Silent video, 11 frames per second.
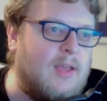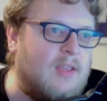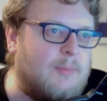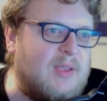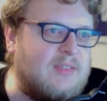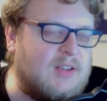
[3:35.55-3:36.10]
It's
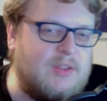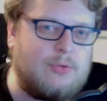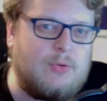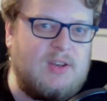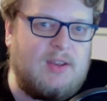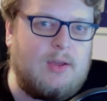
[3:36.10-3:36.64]
basically
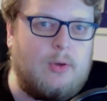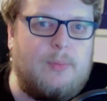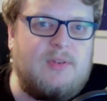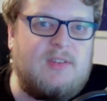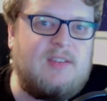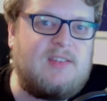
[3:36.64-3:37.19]
3D
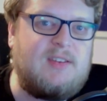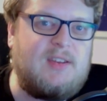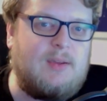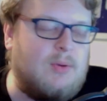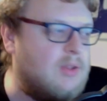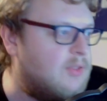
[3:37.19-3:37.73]

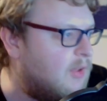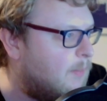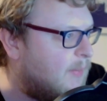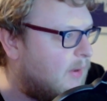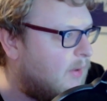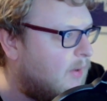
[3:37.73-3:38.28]
OpenTTD when you think
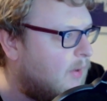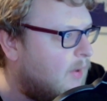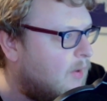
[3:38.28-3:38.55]
about it.